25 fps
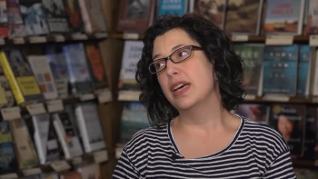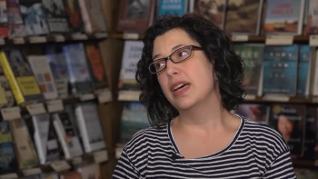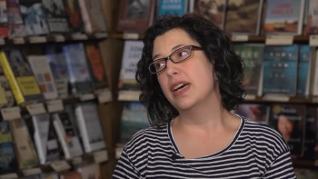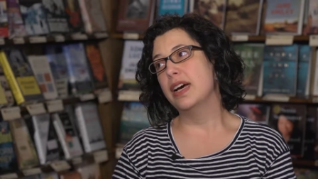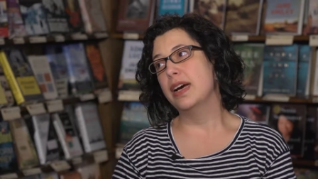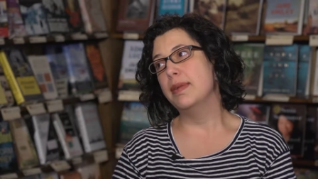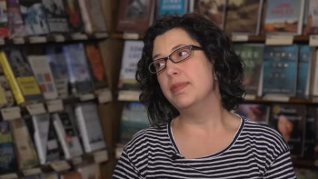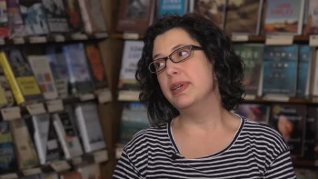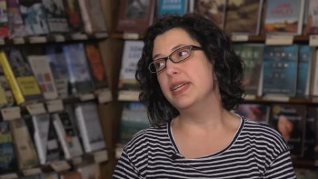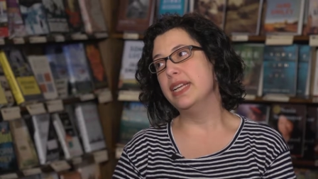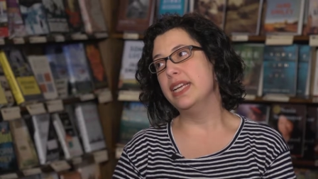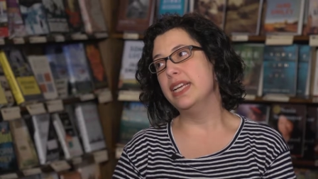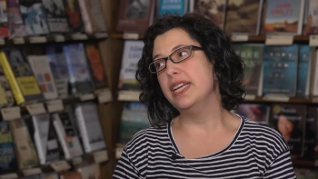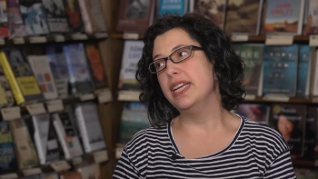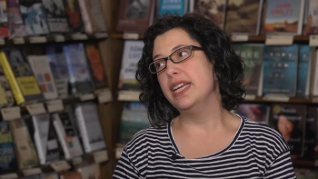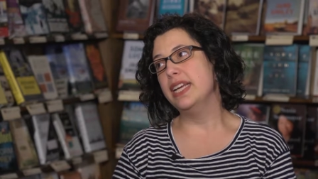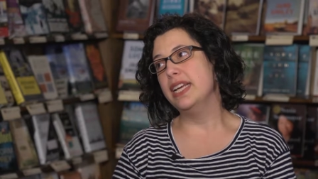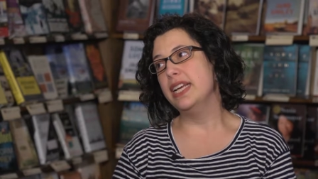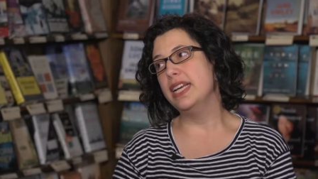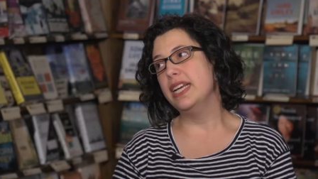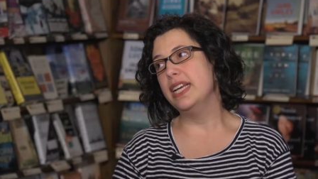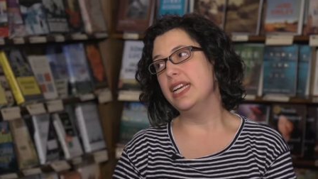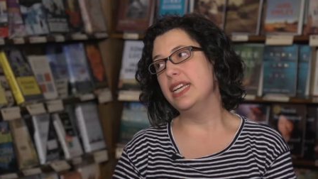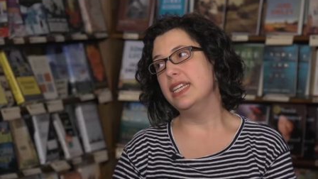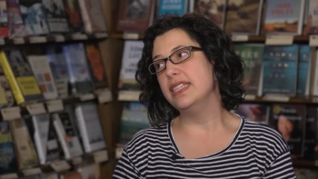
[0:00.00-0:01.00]
mean,
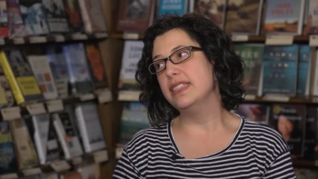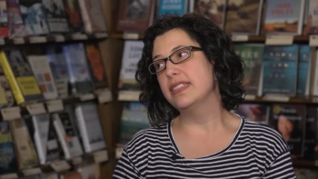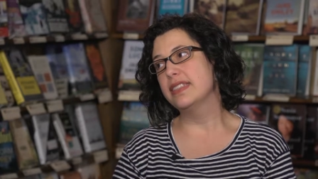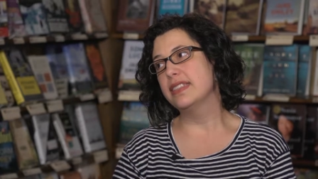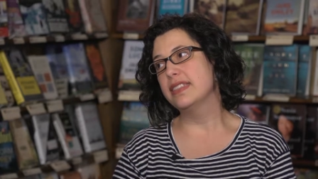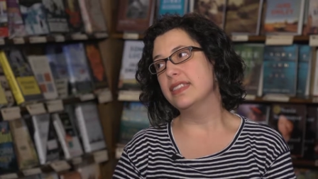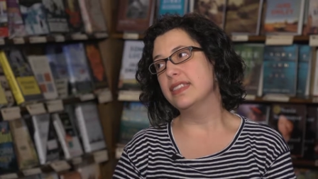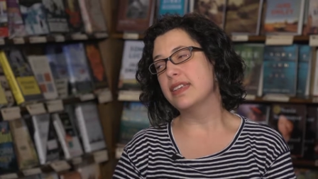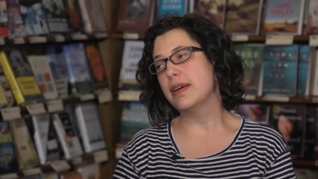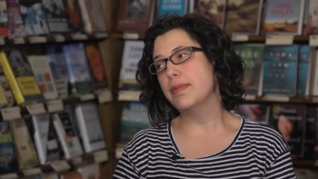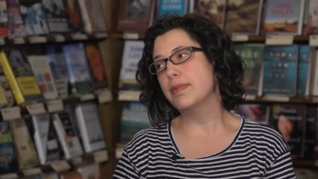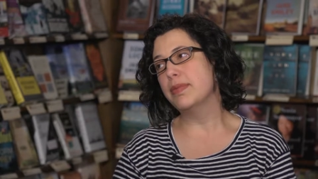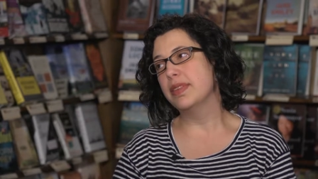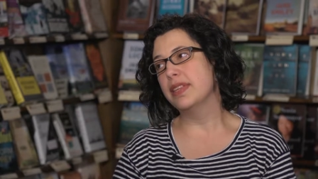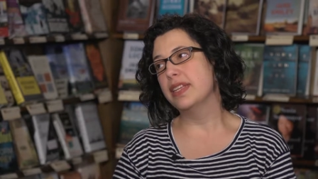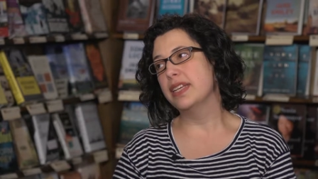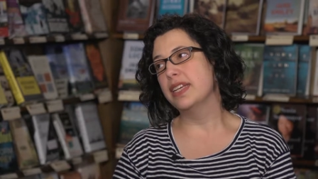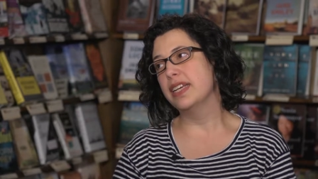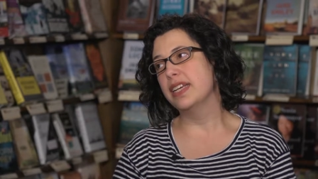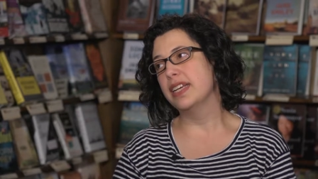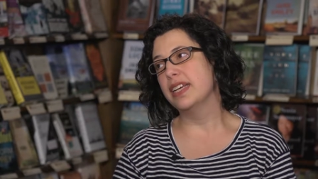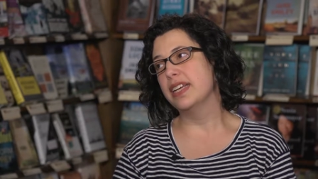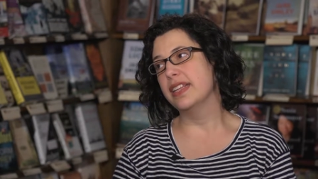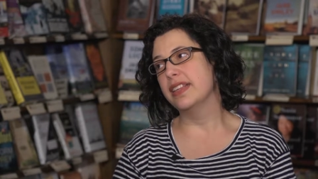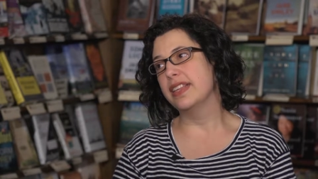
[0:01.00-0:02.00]
it's
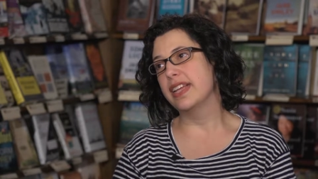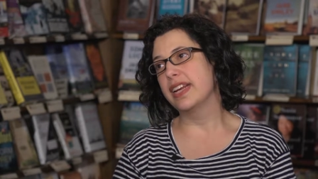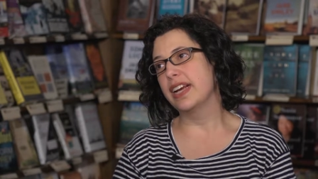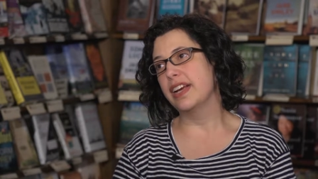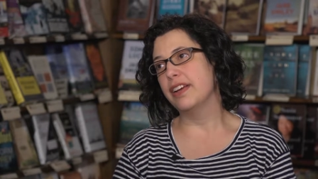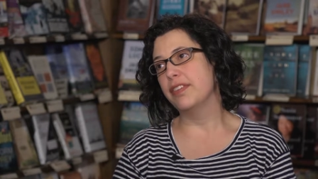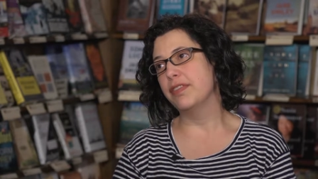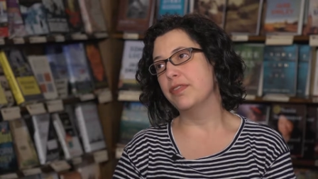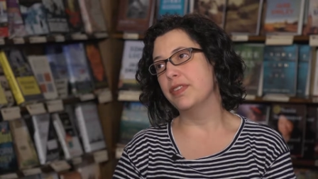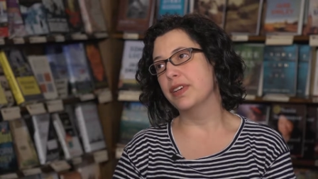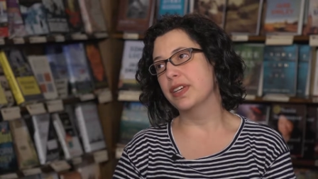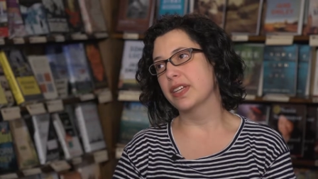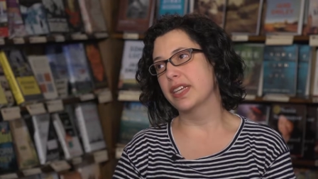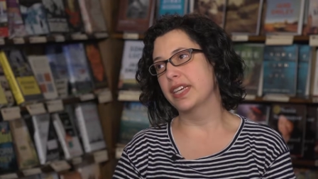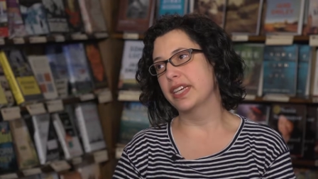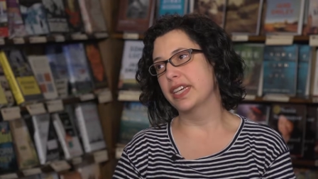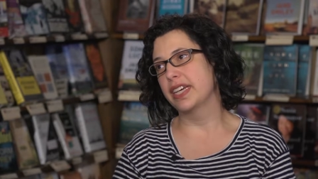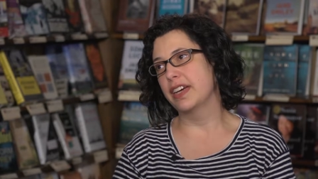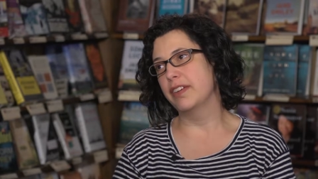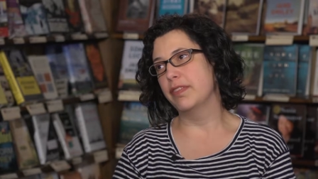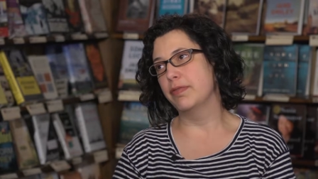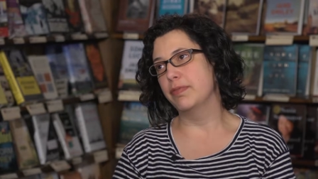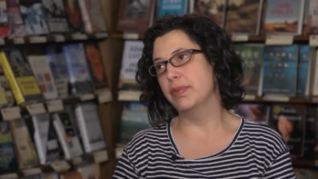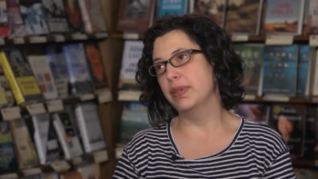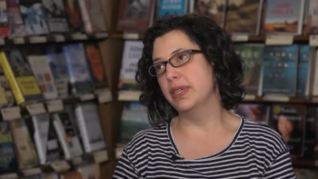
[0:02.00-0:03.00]
something that I feel like
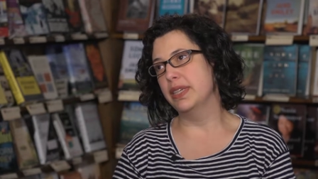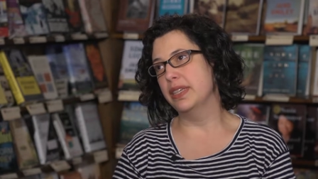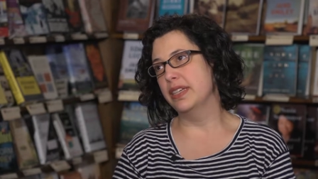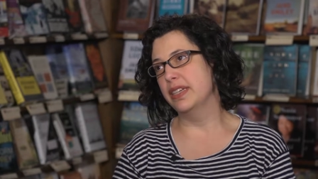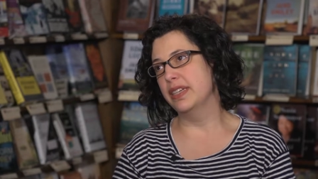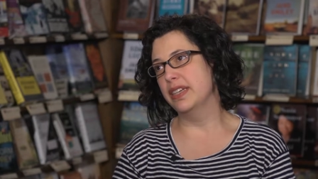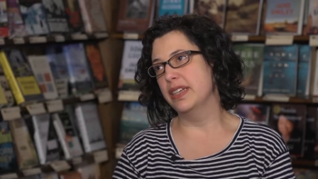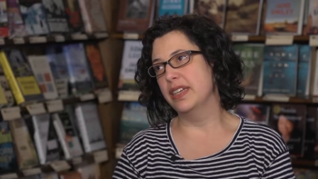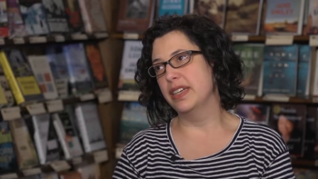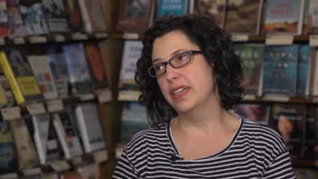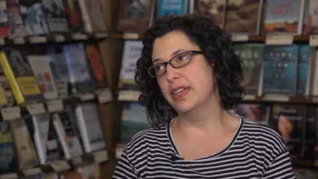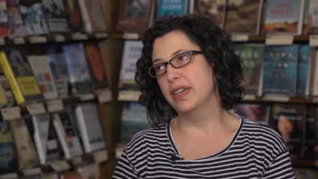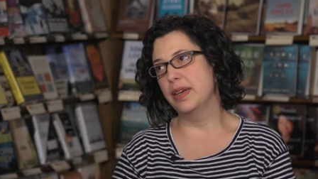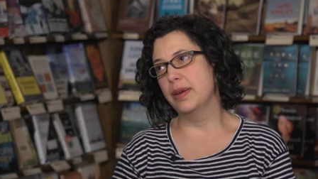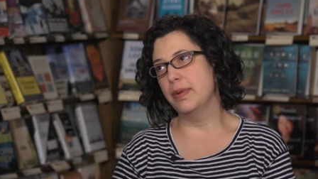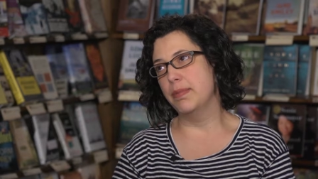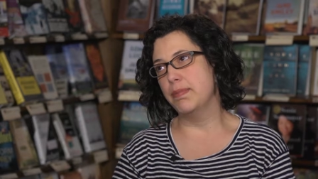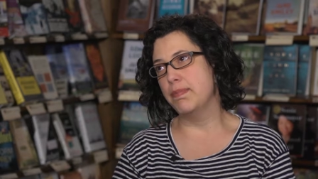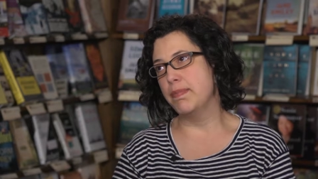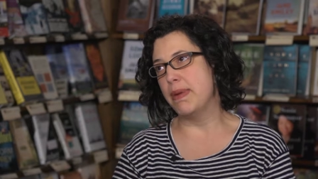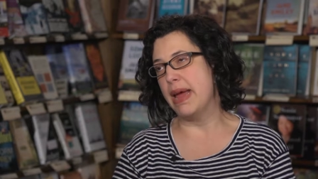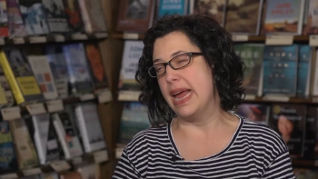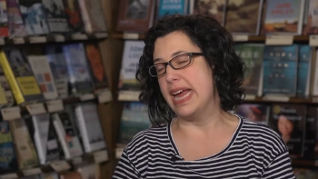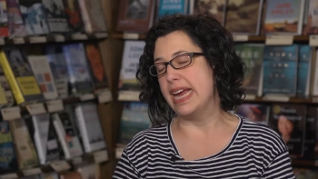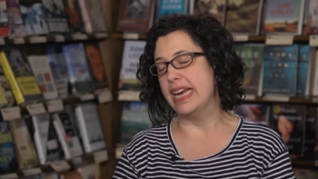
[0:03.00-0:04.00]
I've been
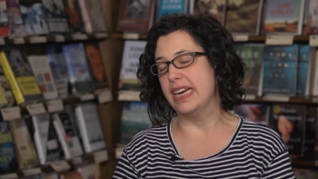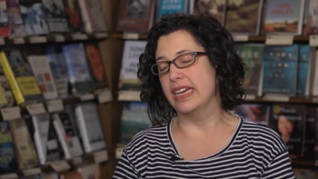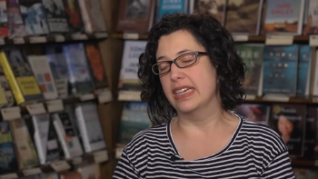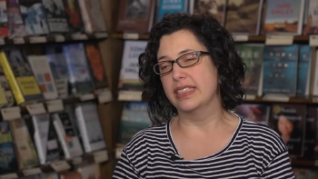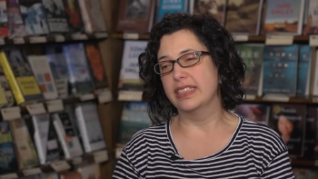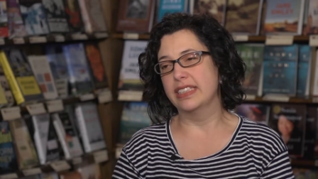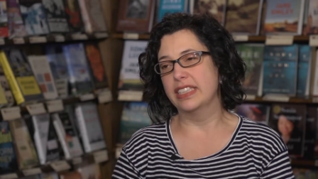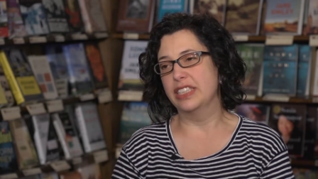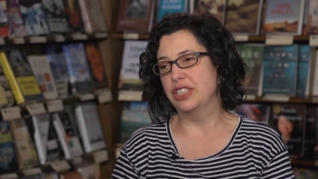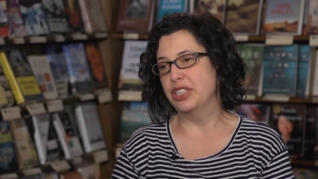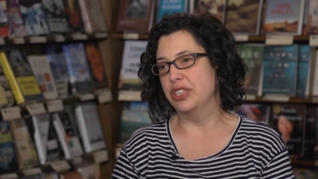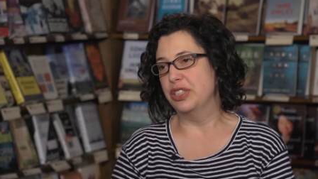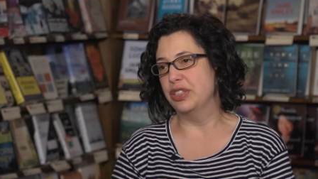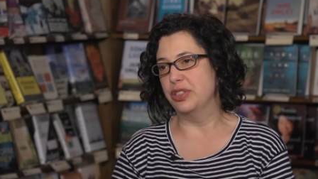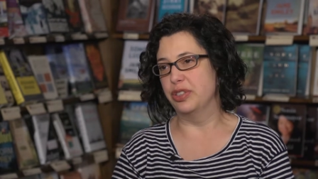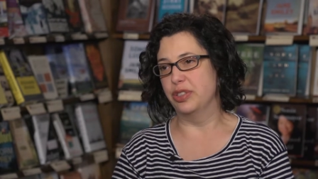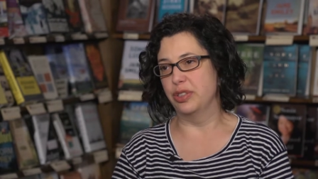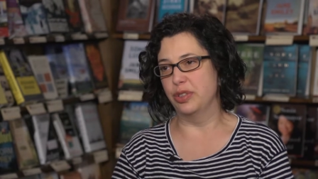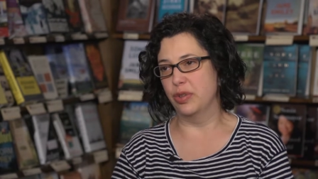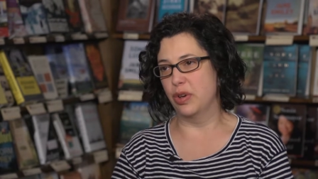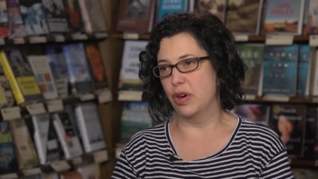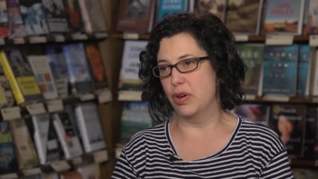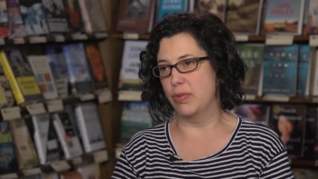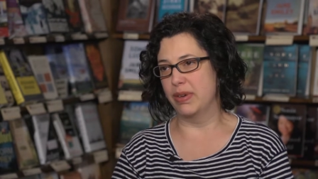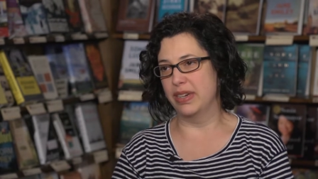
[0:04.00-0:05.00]
paying attention
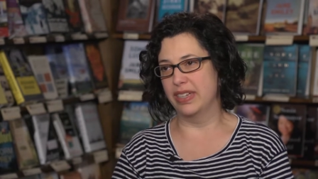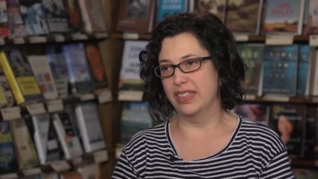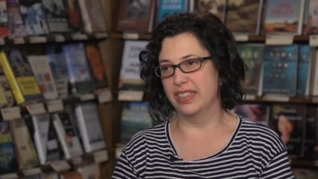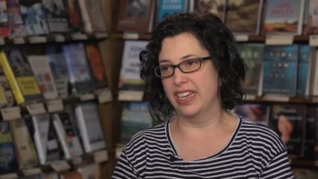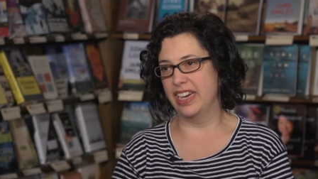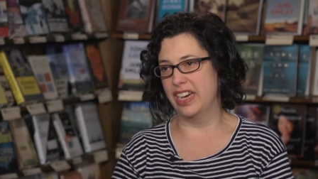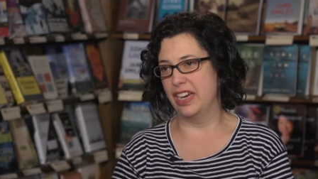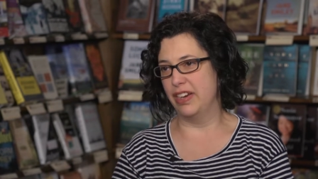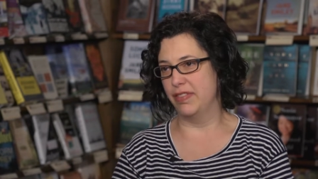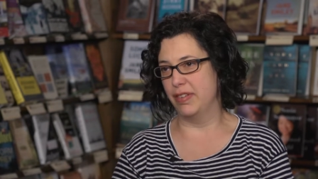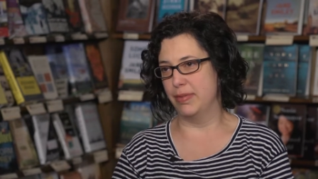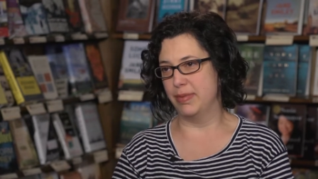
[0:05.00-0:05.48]
to all my life.